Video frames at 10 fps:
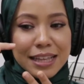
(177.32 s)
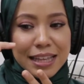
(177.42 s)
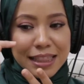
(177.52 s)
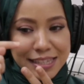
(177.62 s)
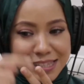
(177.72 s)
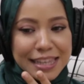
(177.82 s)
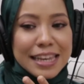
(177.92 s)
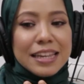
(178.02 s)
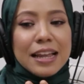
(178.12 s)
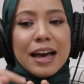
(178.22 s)
in the
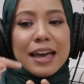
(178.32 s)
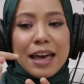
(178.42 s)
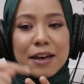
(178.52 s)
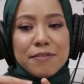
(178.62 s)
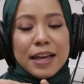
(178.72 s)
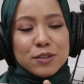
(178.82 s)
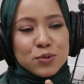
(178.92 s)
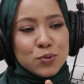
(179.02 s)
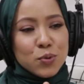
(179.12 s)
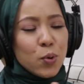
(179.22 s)
scene, I have
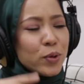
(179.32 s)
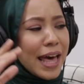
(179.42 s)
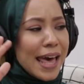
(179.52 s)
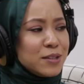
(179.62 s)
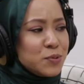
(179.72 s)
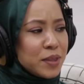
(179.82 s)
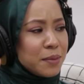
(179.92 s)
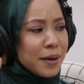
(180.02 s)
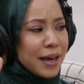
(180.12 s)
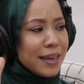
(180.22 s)
to hold hands with
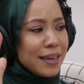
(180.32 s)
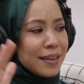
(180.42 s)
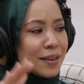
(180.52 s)
my